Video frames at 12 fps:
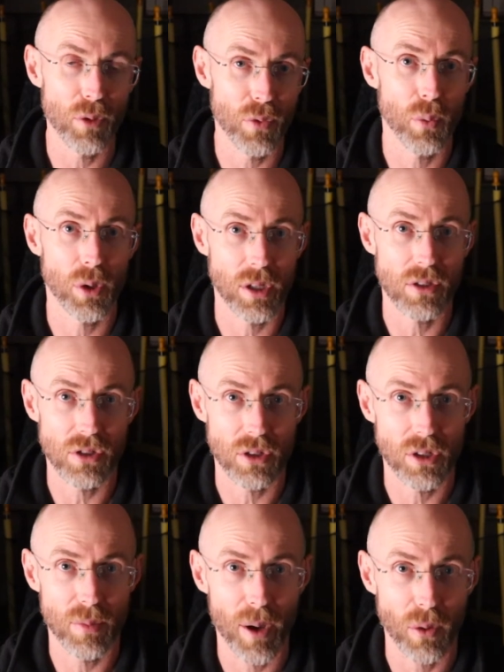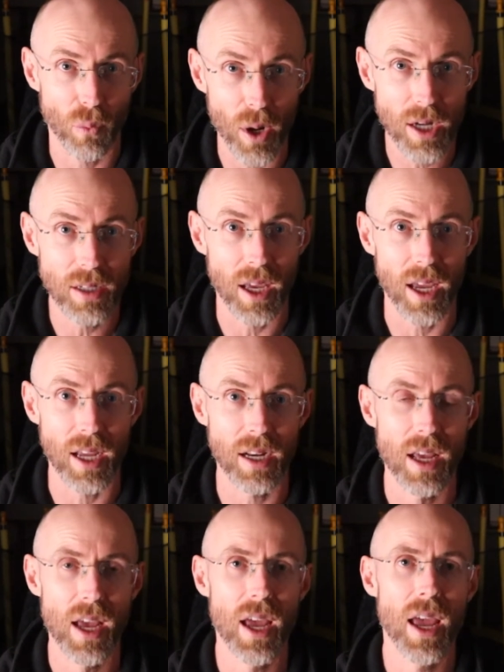if we were concerned about weight
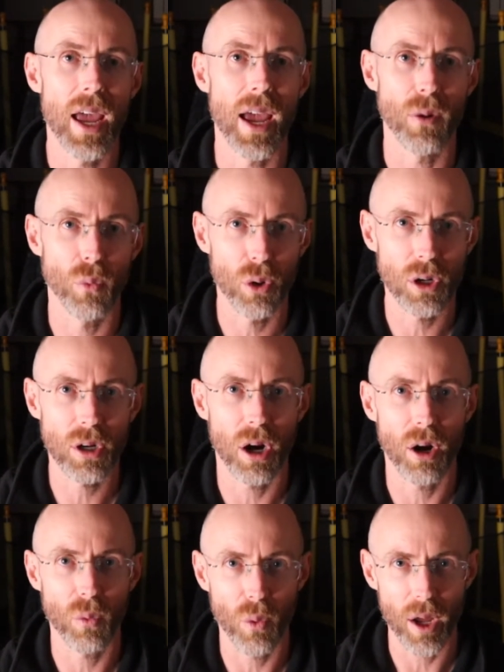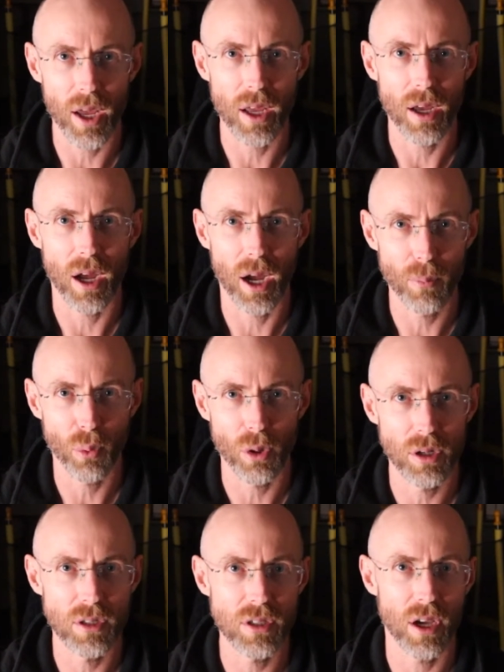gain and work our way
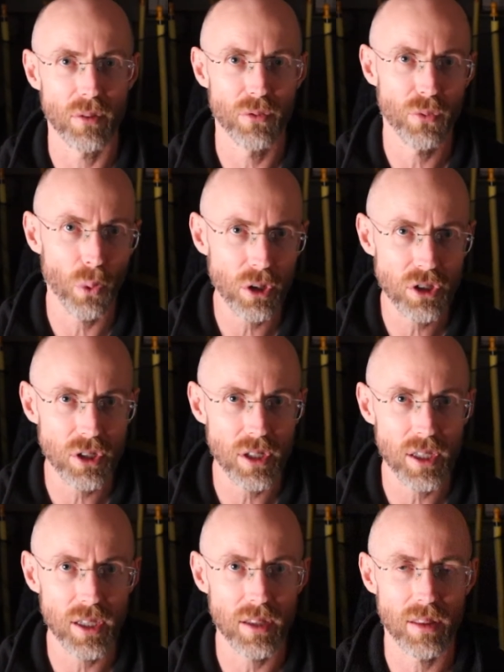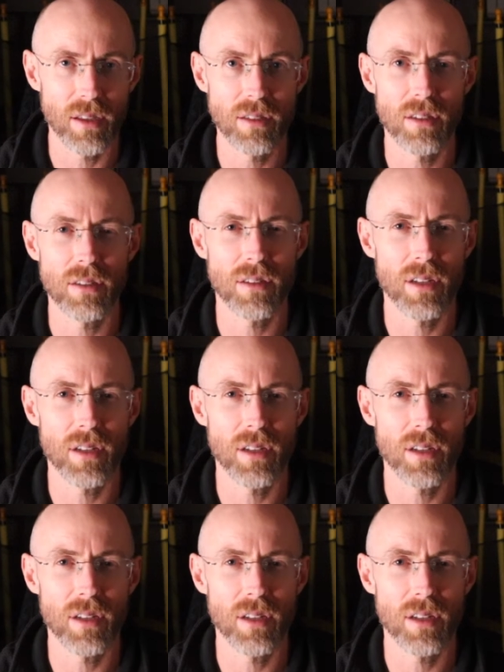upwards. Unfortunately, this this is